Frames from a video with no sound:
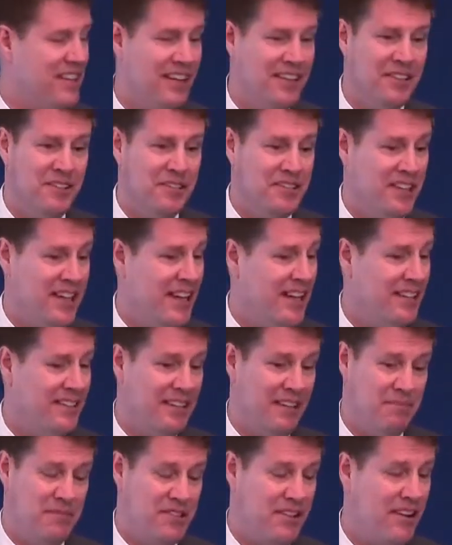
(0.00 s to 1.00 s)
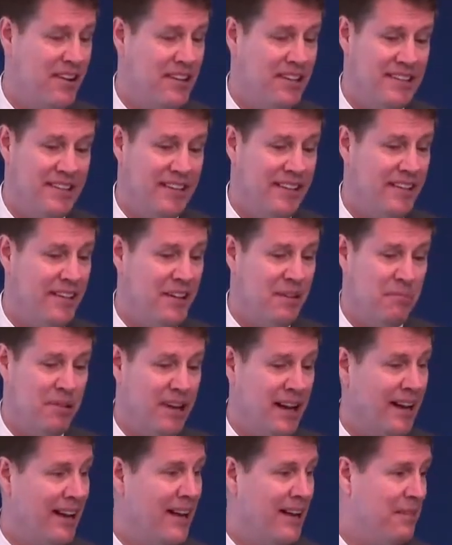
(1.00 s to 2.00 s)
I go, "Dad, I'm sorry to tell you, but
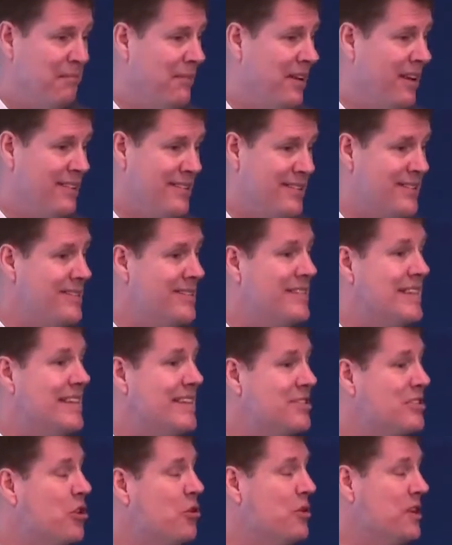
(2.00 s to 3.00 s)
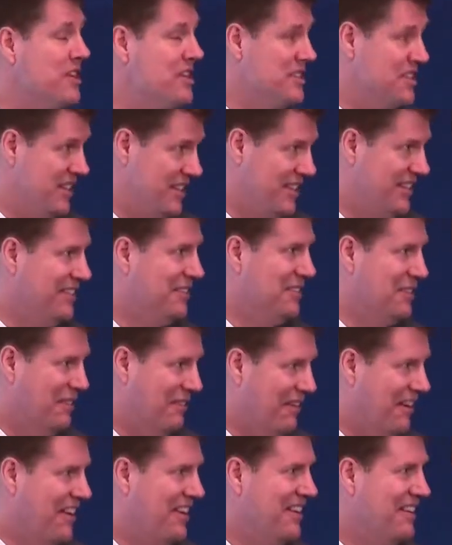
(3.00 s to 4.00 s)
I got it made. This is so easy." All right?